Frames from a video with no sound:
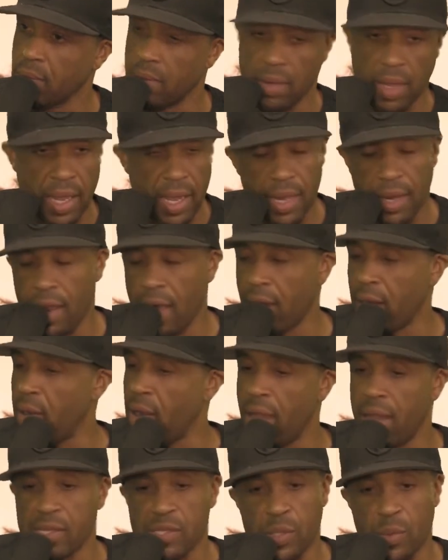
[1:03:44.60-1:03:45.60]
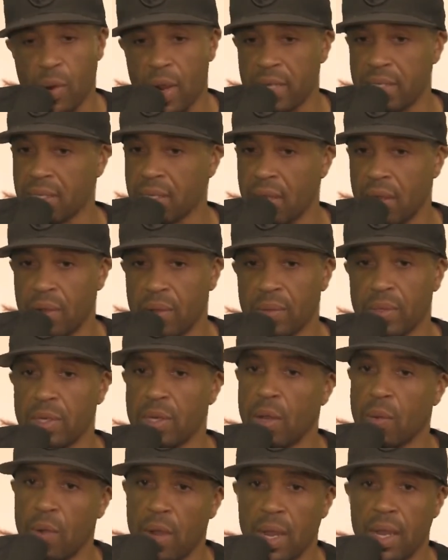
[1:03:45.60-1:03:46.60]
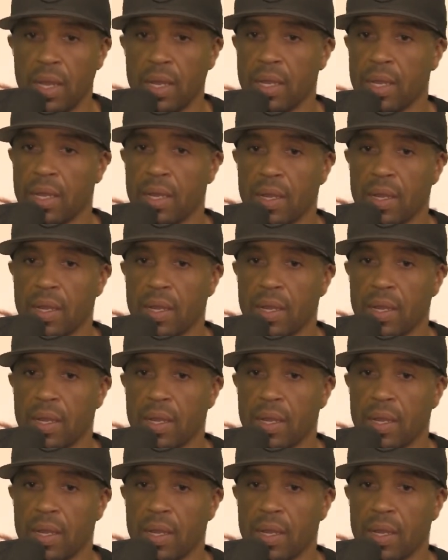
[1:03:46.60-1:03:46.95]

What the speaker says: A headliner has the right to go, you know what?